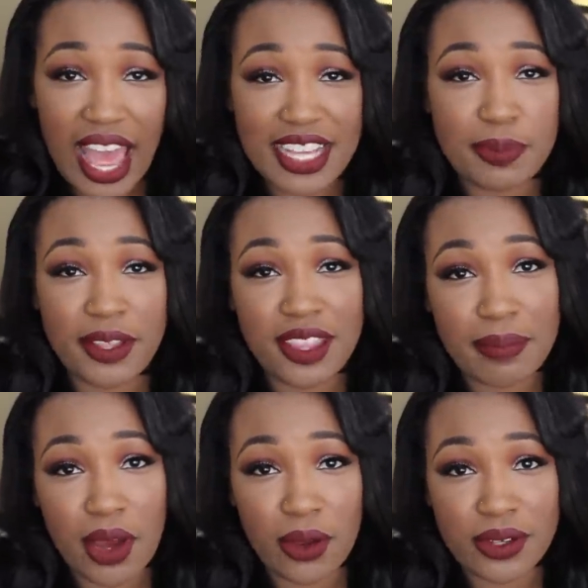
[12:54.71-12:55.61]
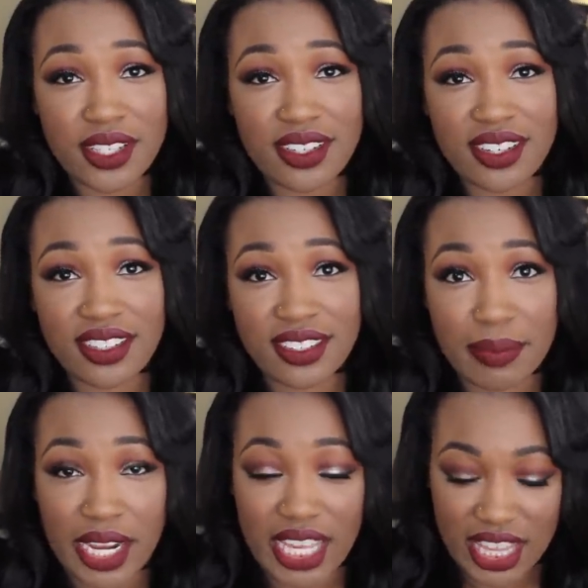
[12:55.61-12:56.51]
I spent the most
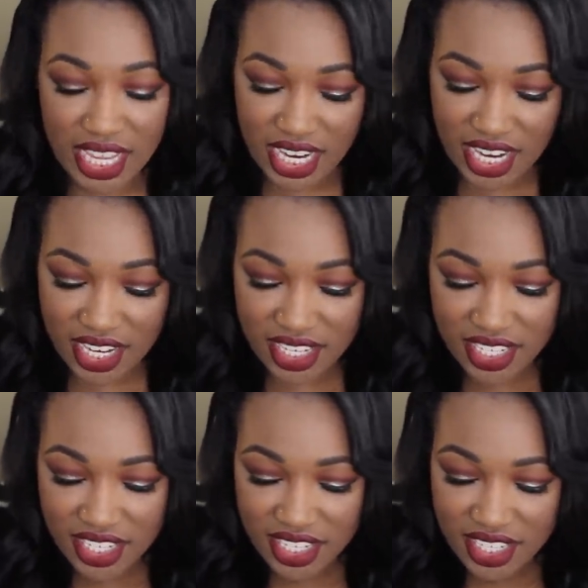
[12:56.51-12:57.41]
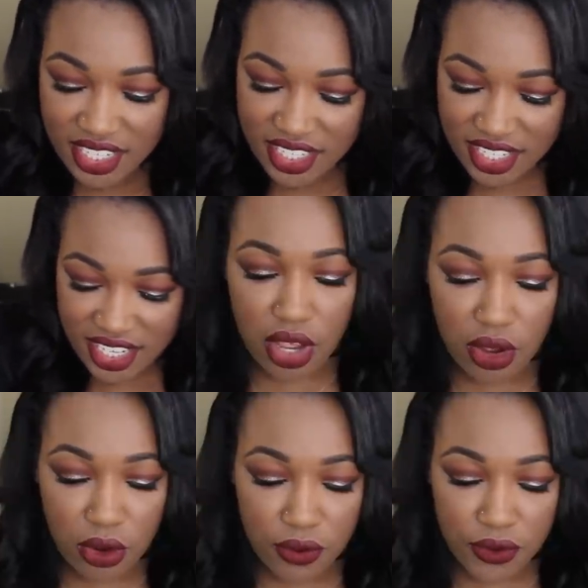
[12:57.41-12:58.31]
money there.
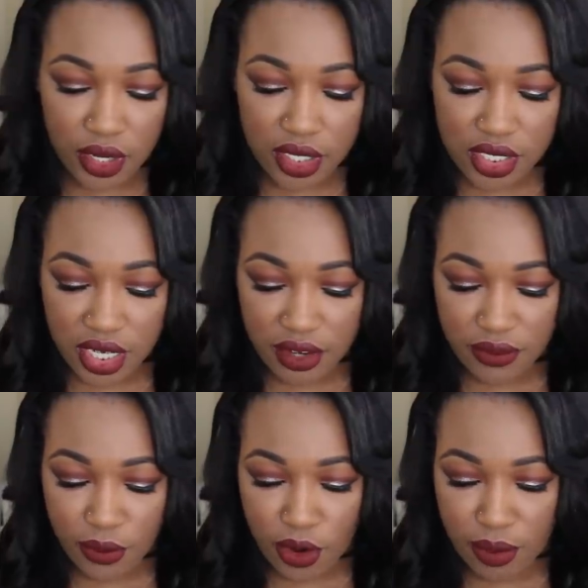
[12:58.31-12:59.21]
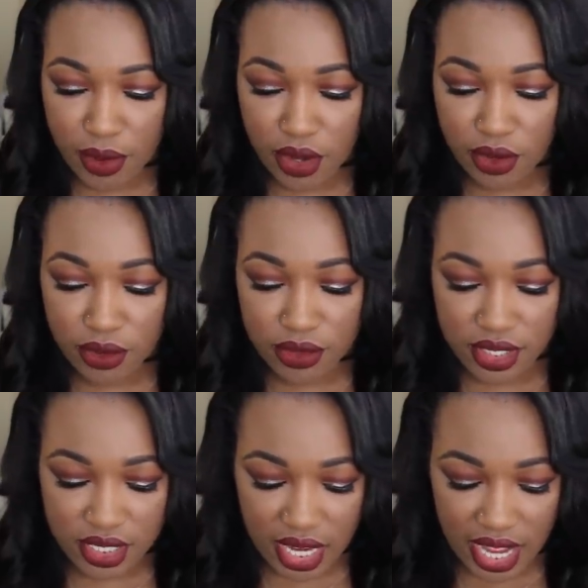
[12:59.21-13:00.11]
So first and
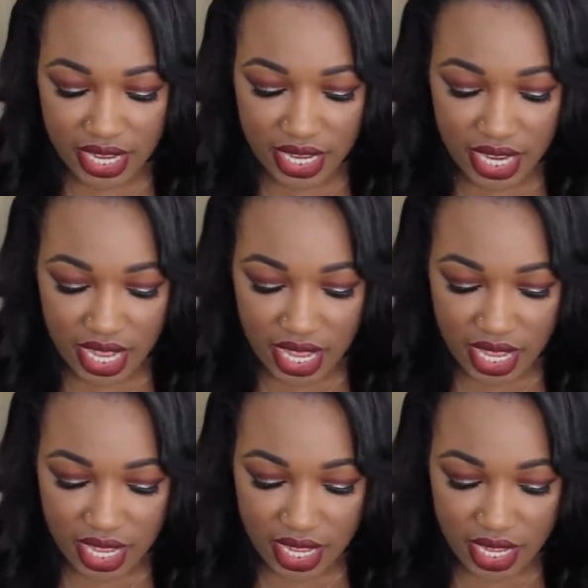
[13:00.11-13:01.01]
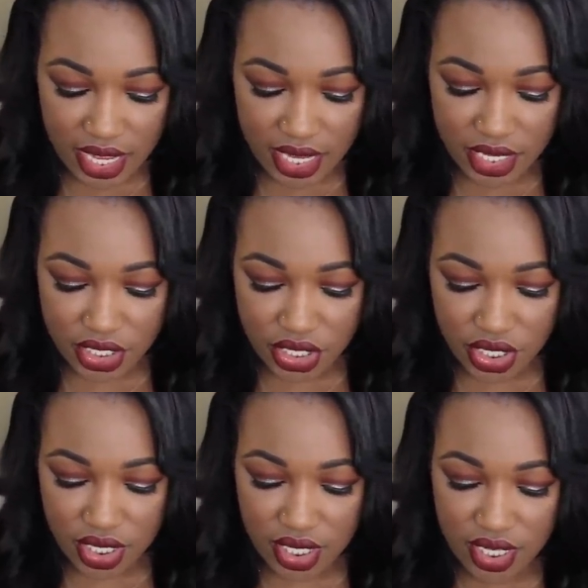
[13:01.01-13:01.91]
foremost, I got
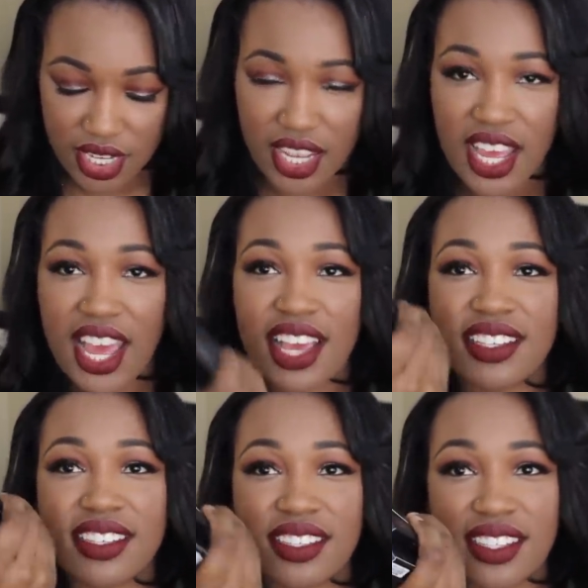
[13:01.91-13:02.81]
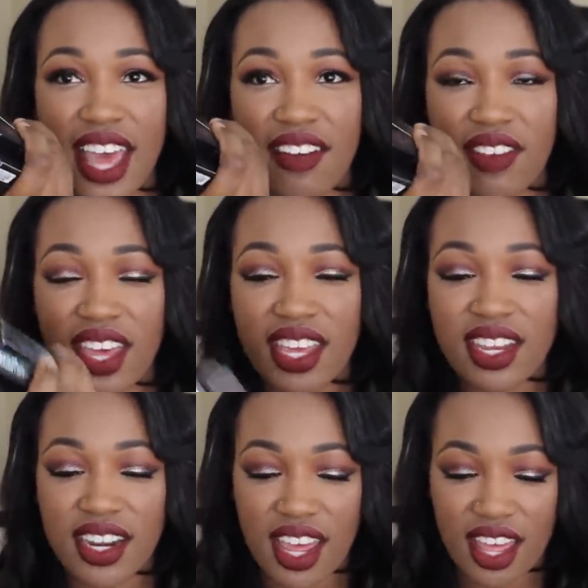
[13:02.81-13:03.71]

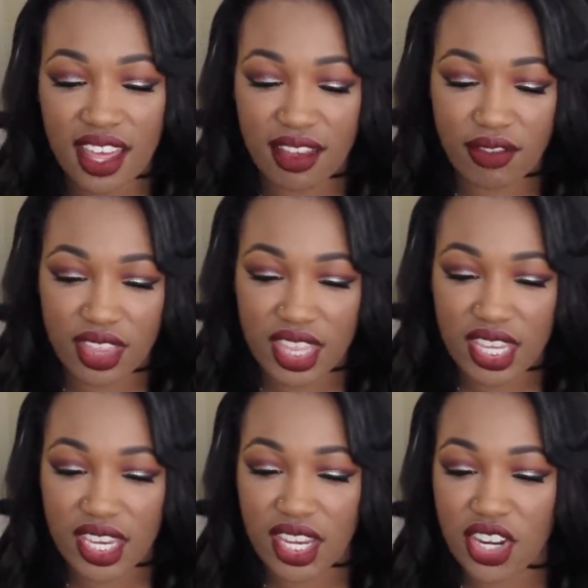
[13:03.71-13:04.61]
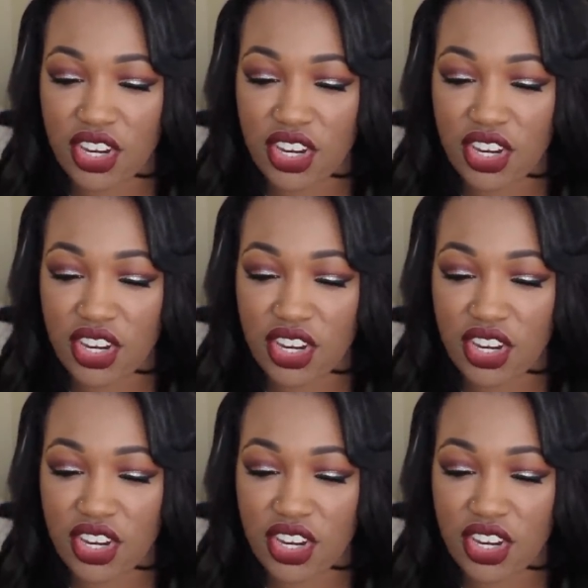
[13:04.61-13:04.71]
seven of the